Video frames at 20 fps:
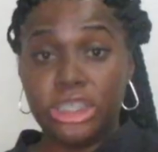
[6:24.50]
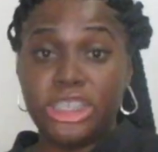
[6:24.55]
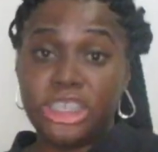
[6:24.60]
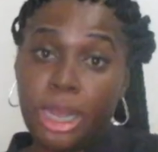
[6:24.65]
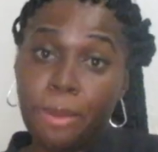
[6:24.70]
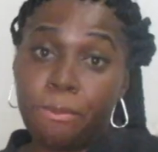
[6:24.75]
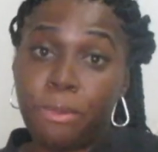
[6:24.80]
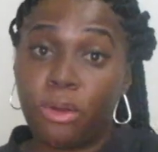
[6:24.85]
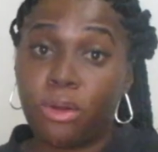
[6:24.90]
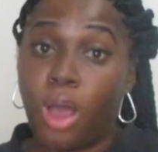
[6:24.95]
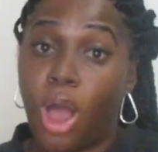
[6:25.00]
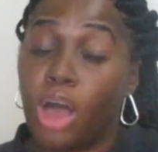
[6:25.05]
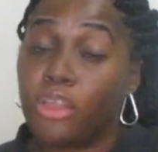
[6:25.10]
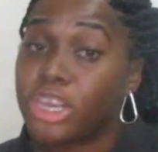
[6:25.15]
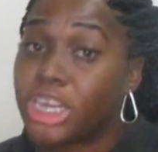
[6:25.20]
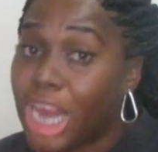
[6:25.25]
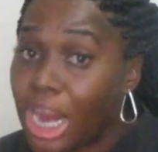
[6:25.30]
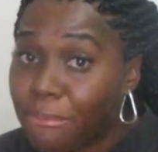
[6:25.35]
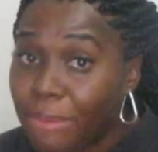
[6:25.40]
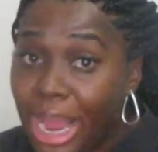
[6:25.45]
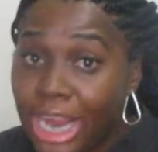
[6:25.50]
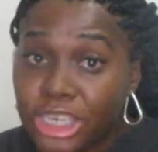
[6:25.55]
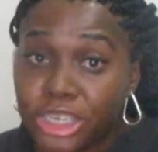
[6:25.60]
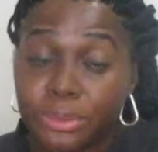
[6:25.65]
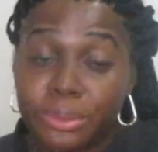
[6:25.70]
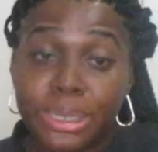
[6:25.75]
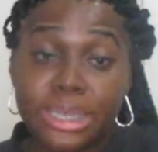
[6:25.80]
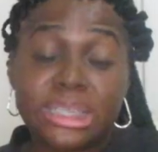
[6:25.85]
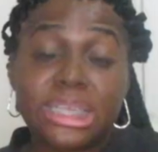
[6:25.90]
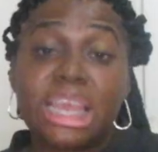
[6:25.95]
jump on all the
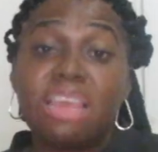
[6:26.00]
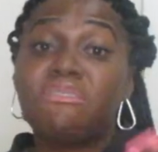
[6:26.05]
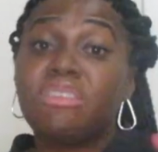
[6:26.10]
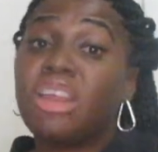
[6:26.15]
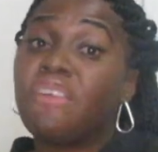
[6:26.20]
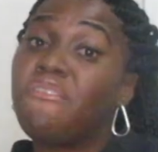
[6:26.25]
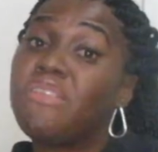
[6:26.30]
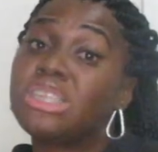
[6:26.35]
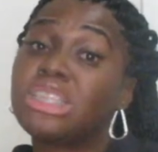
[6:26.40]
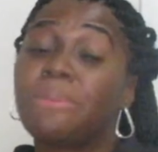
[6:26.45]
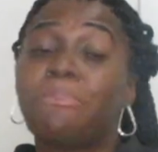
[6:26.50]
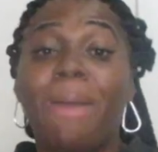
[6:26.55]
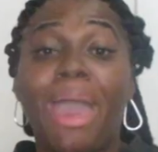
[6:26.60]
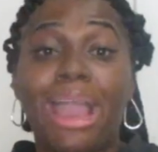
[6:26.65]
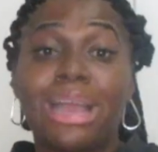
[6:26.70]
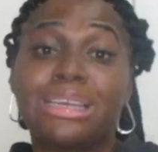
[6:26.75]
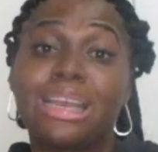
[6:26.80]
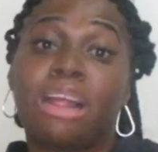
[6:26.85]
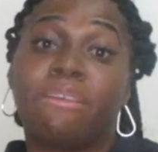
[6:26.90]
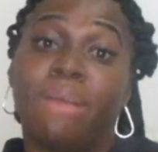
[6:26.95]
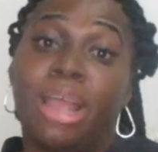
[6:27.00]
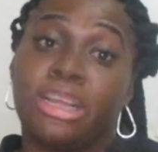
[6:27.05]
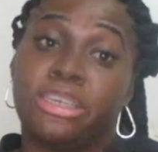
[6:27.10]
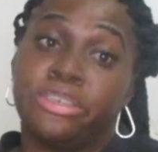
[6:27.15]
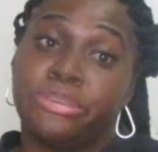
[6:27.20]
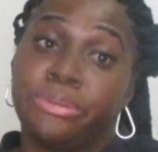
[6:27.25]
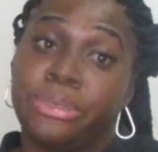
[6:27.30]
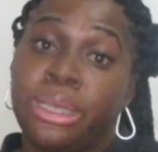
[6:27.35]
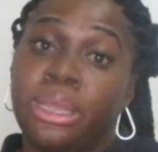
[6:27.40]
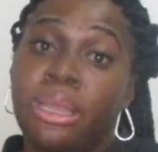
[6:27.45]
directories, even if it's a paid
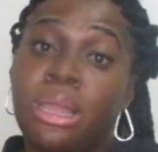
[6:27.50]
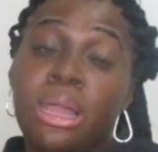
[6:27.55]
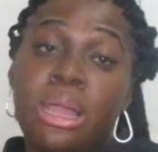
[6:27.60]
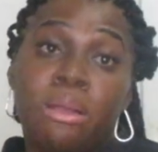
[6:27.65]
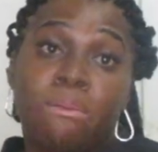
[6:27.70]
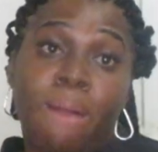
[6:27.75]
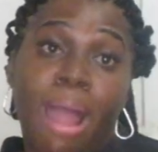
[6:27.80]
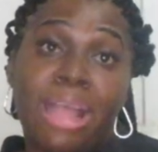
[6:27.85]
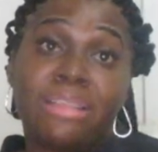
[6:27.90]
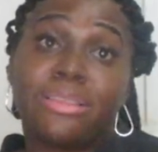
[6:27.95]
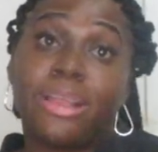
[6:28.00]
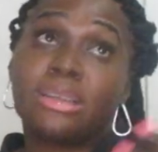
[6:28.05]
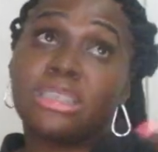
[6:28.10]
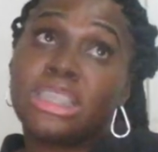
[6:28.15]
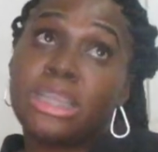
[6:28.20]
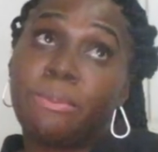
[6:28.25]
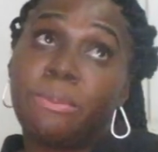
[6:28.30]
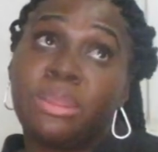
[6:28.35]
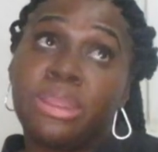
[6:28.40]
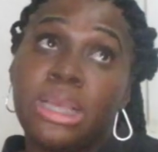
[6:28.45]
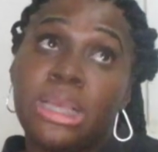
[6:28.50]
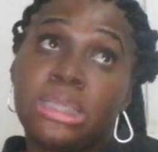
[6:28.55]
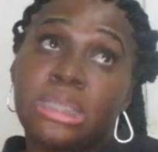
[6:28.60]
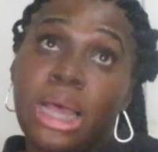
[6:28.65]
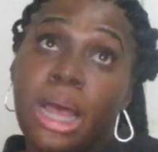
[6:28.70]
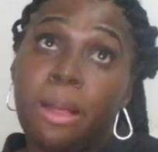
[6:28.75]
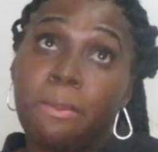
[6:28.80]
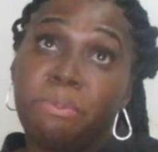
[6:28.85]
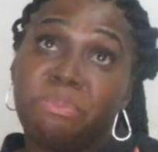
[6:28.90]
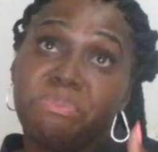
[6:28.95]
directory, right? There's some of these
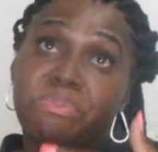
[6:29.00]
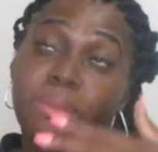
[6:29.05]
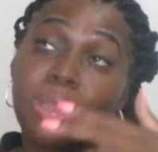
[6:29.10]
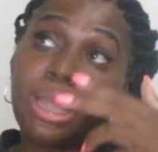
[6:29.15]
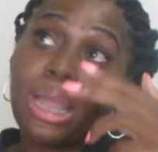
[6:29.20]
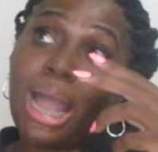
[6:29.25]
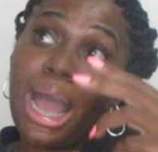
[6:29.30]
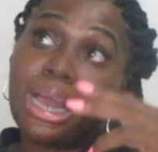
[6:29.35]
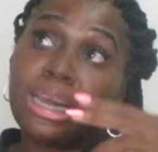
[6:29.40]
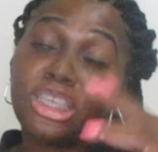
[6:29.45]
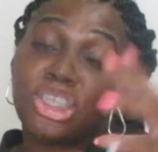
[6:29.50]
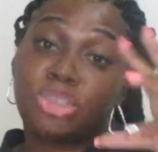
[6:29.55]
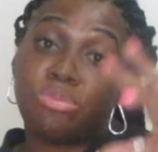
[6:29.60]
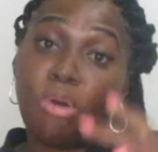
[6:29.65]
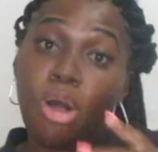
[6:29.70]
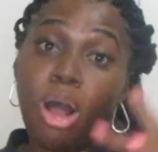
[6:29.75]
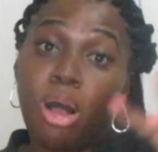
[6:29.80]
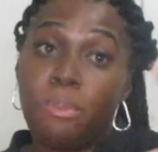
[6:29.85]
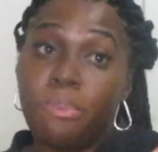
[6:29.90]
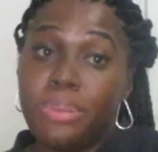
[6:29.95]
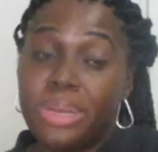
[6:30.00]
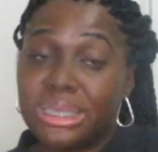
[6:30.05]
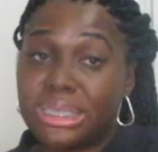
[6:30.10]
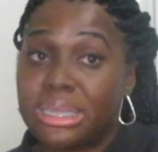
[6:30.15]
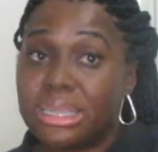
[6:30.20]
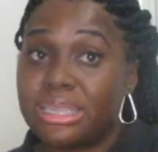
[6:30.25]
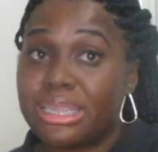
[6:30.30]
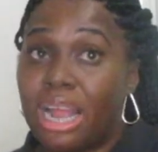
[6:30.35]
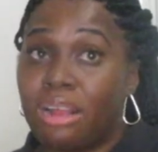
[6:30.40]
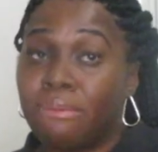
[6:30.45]
kind of small
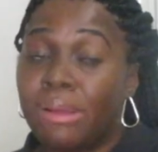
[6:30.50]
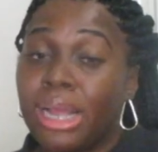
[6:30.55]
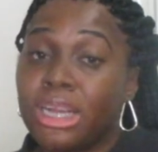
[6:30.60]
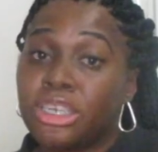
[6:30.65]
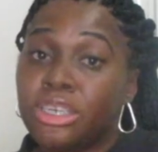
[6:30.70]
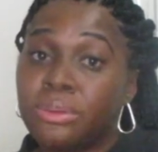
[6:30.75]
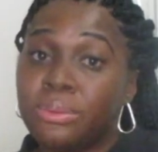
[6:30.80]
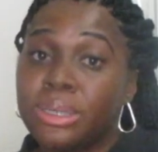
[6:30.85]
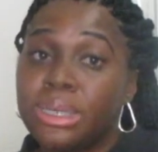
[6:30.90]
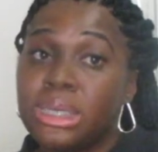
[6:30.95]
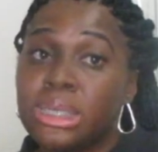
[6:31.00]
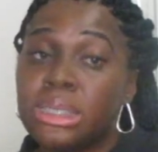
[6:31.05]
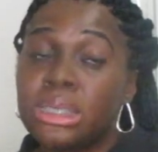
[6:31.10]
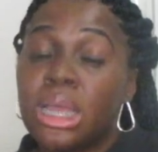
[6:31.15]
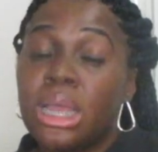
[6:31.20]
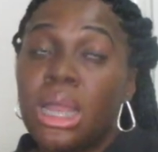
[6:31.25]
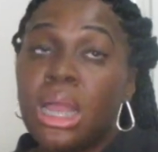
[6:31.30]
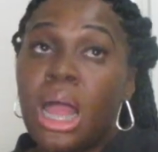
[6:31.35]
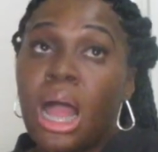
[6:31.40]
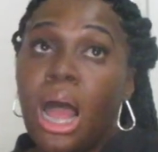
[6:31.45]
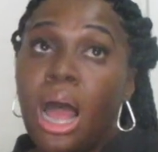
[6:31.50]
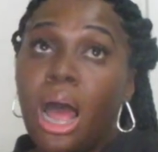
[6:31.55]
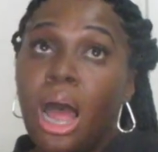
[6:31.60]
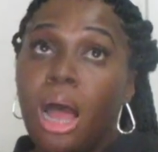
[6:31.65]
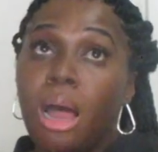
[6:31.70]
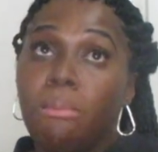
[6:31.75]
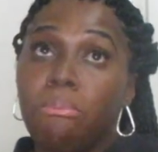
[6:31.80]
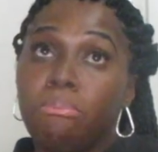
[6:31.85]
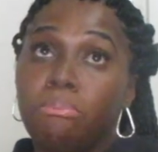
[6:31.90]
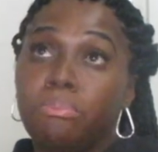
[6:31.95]
business directories
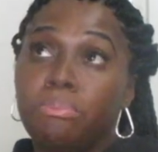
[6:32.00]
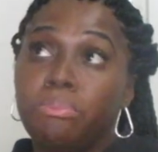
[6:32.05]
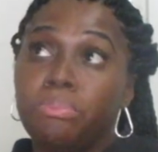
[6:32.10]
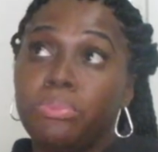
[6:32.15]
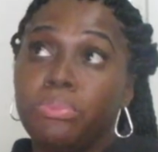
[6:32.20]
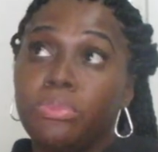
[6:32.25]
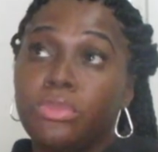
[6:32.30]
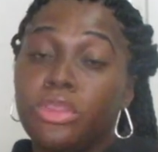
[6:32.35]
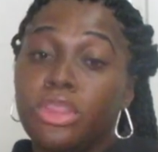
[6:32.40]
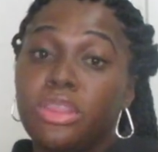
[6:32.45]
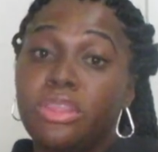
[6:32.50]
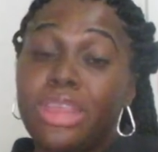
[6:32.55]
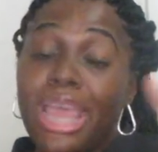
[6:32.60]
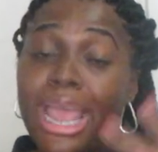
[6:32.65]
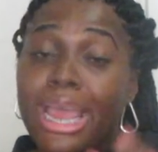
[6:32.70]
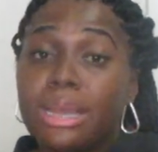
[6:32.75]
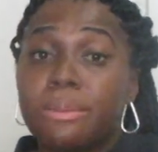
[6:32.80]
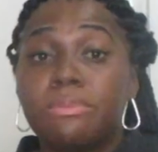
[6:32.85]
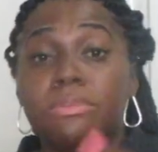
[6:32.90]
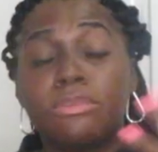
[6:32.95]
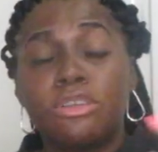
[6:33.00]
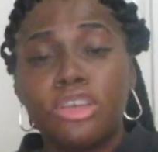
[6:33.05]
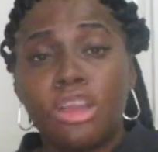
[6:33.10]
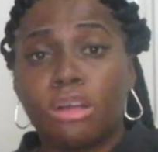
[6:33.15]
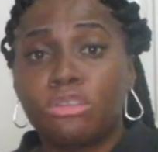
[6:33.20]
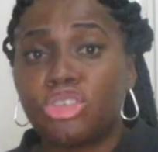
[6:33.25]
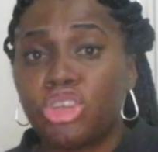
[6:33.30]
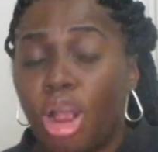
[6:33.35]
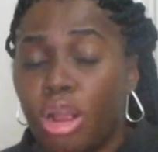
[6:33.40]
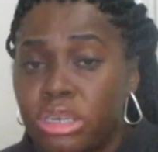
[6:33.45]
that, you
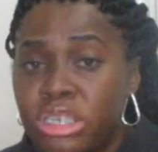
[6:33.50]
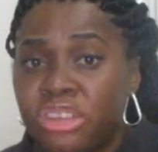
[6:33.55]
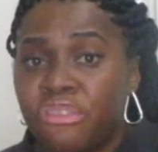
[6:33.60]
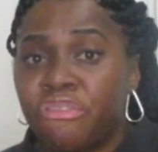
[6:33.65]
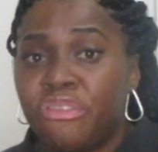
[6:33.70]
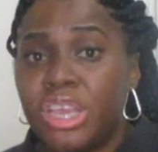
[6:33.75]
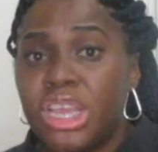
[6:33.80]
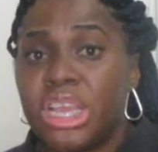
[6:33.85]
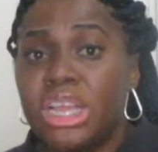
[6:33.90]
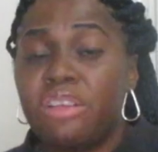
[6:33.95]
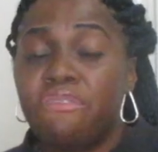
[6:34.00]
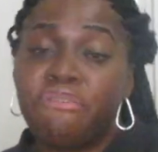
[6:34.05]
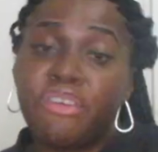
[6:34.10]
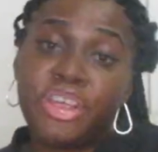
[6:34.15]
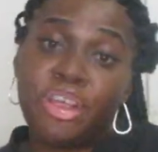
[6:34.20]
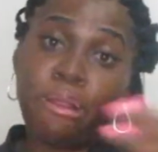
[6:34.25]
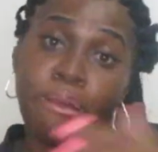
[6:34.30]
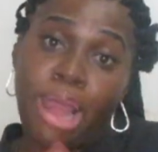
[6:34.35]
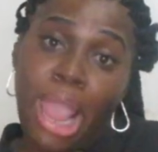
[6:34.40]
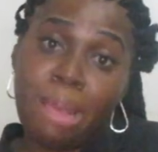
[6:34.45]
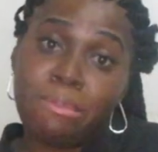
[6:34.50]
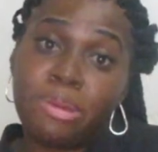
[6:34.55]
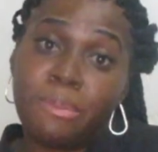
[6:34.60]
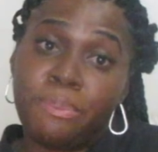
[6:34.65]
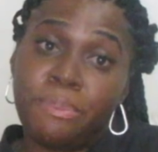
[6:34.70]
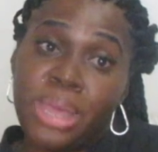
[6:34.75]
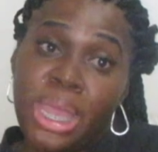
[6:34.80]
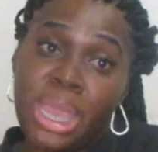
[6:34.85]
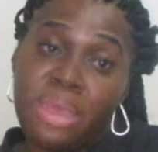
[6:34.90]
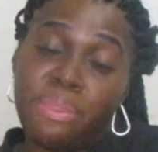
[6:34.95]
know, charge a fee for your name
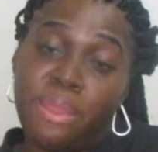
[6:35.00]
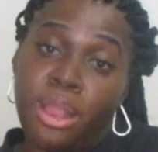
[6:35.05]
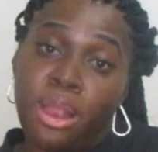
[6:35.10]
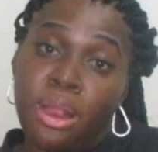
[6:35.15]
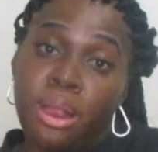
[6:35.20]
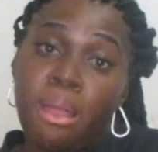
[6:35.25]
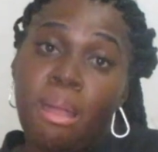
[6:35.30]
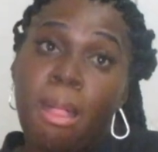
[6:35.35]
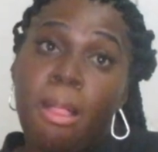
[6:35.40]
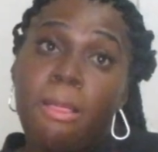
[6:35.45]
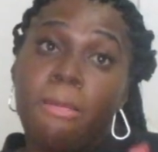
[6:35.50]
to be in there.